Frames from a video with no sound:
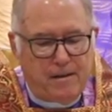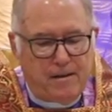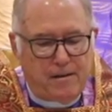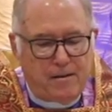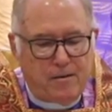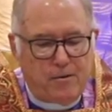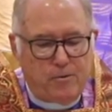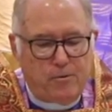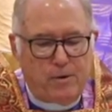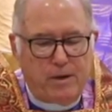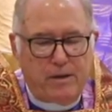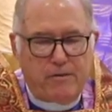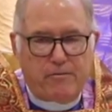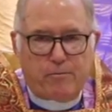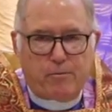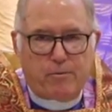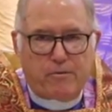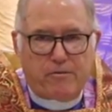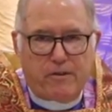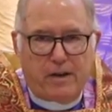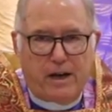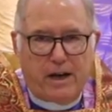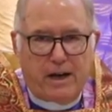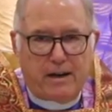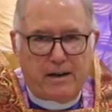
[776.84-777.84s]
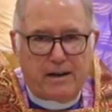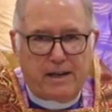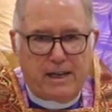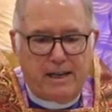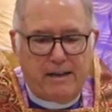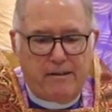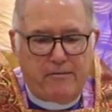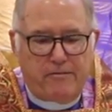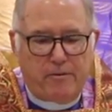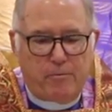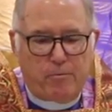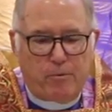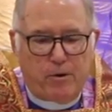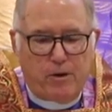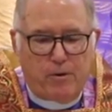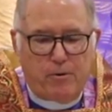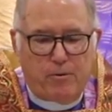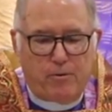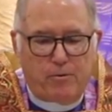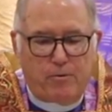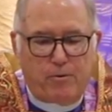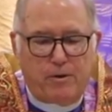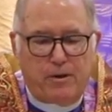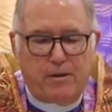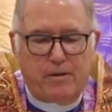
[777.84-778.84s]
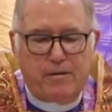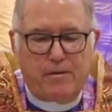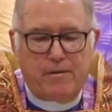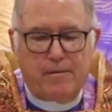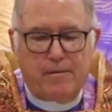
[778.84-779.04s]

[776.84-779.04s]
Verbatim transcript: Louie was not an easy road.